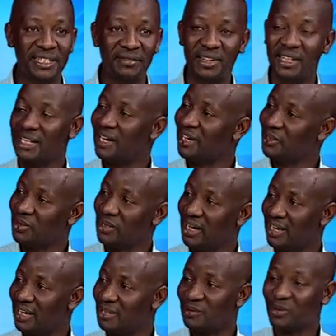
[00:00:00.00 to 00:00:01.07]
even international
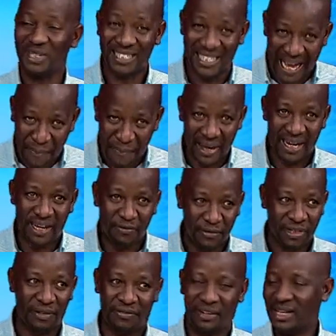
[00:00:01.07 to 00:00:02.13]
headlines, because it's happening for
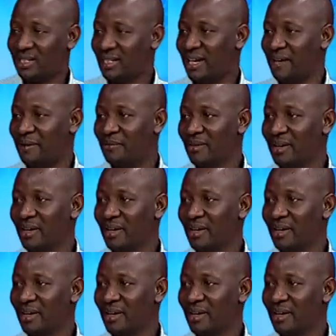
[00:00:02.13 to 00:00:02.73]
the first time.